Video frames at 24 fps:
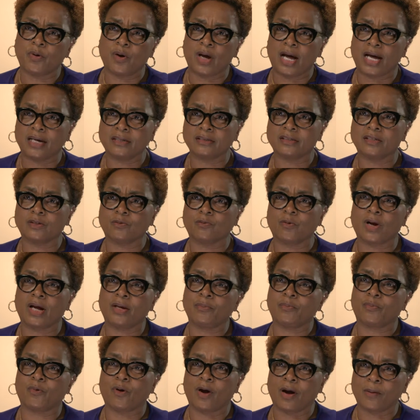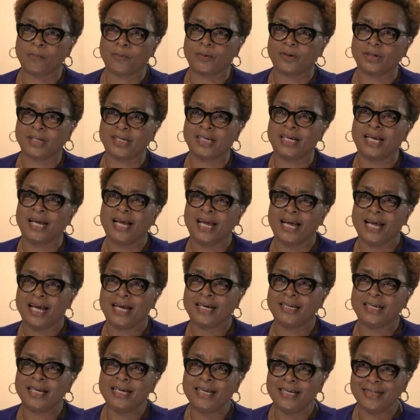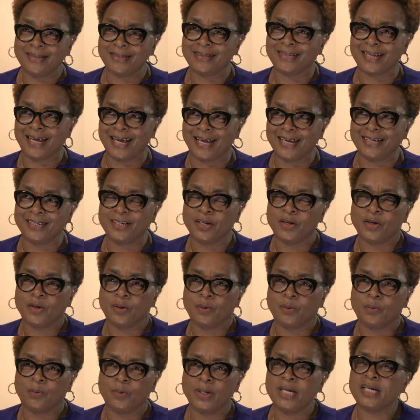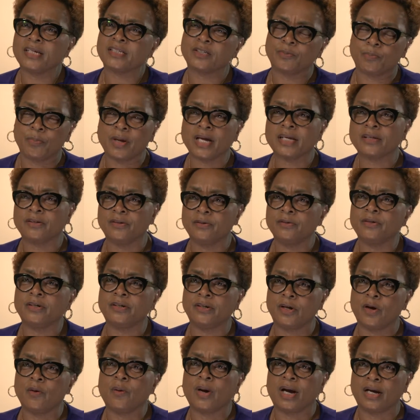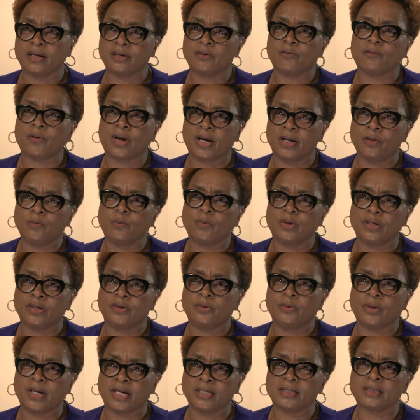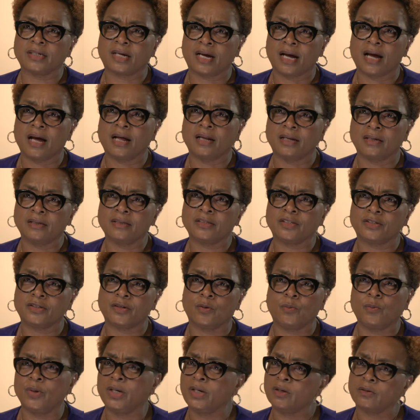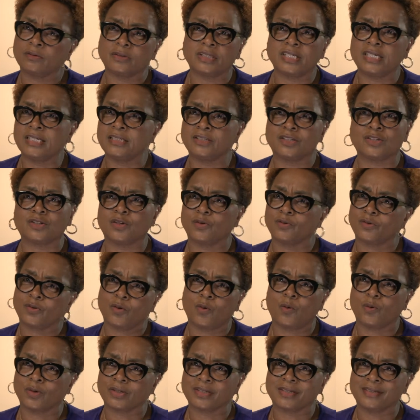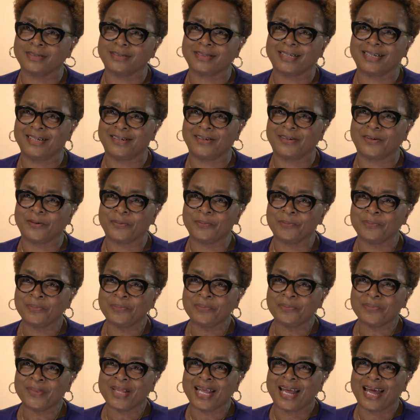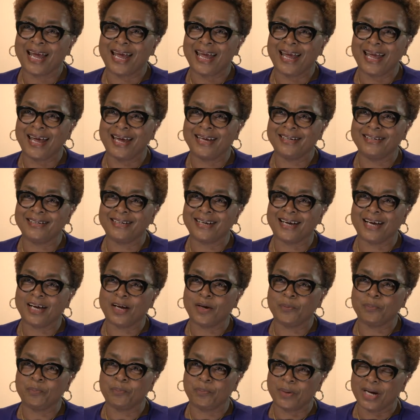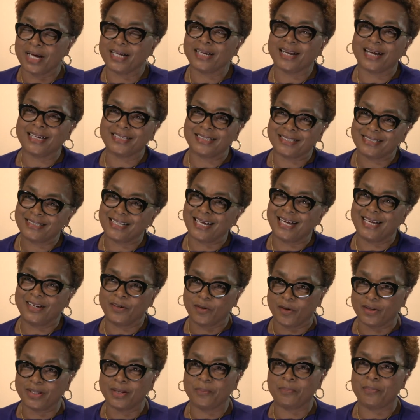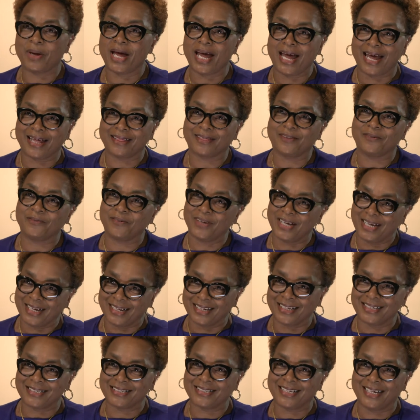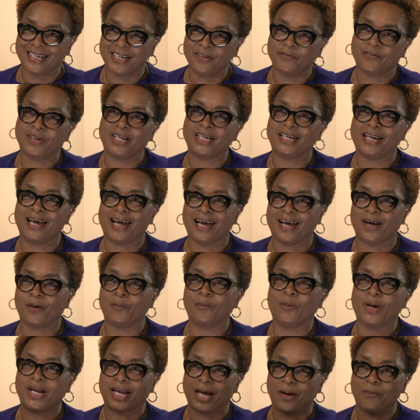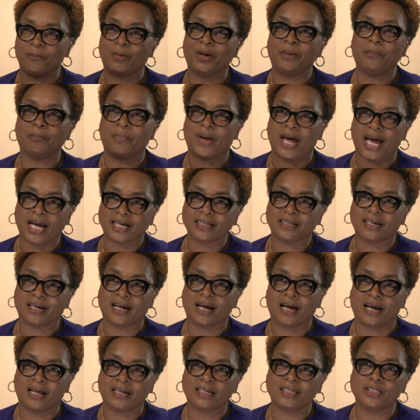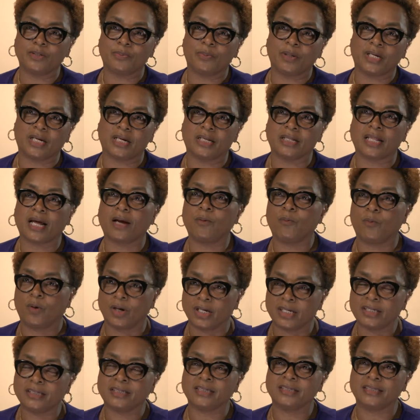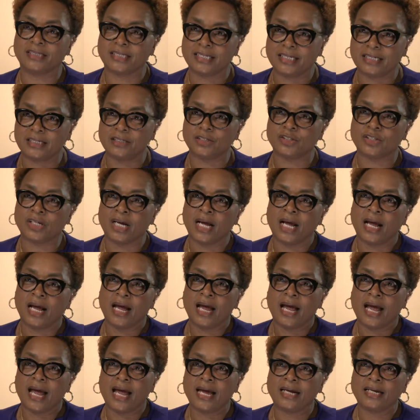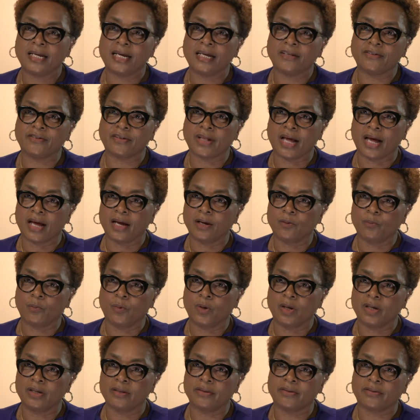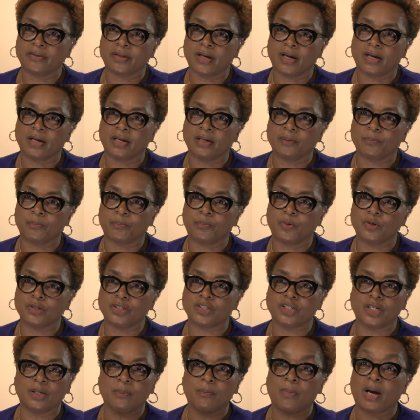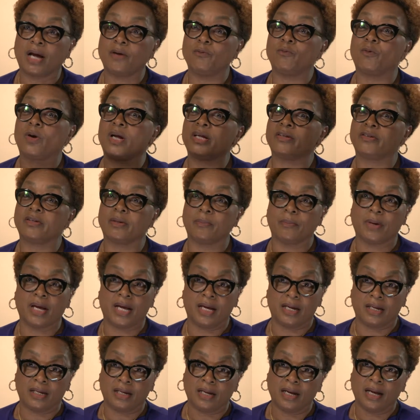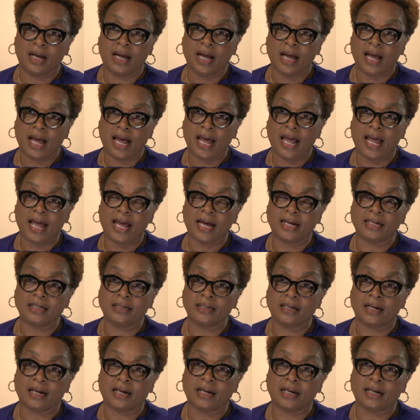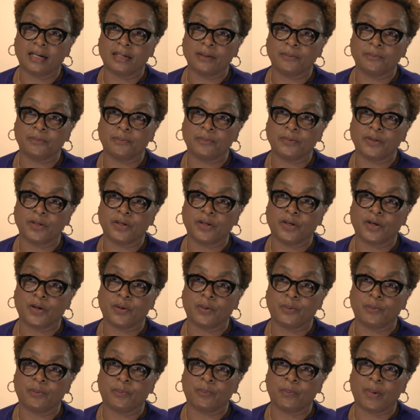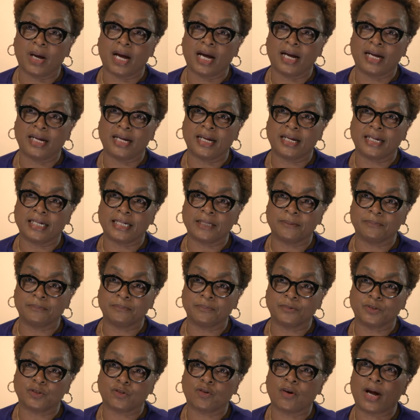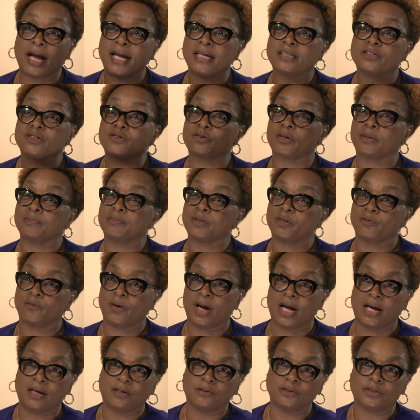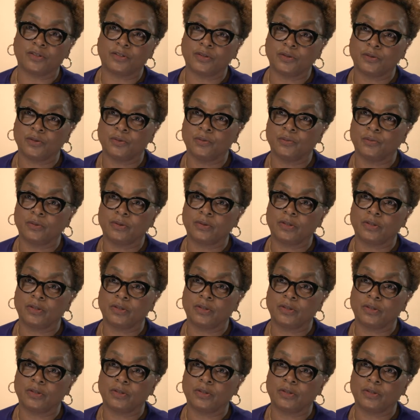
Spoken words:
how to write properly. And he said, we expect you to know how to write when you get to college. So we don't teach those courses here. And but I stayed on the path of English even when I went back to college because I wanted to teach. And as I was pushing my resume and my transcript around to,